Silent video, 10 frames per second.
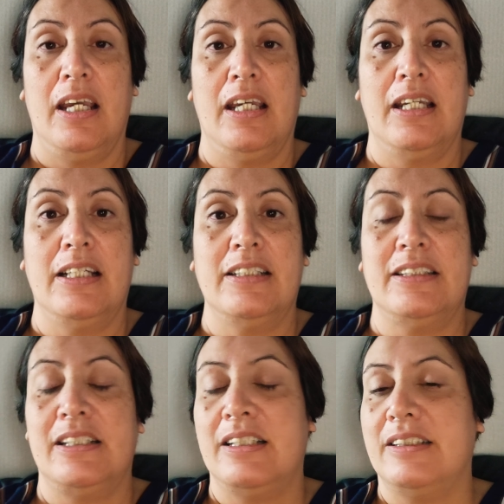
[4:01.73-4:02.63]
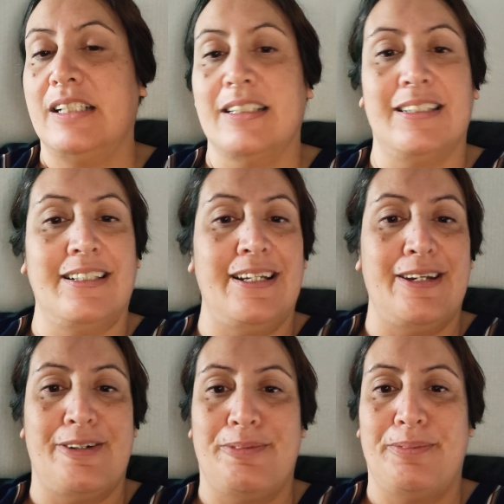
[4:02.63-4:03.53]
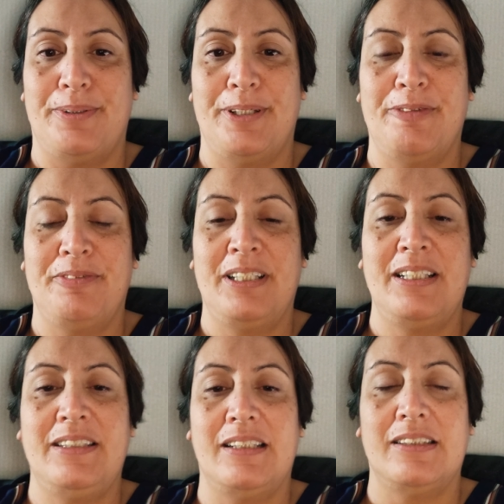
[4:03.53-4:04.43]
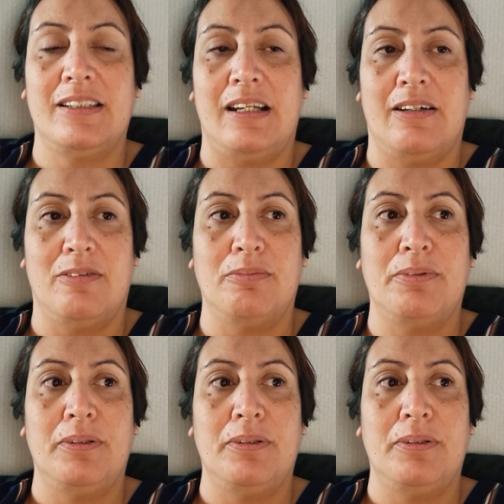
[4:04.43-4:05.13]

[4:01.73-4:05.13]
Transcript: And it doesn't help. It really doesn't help.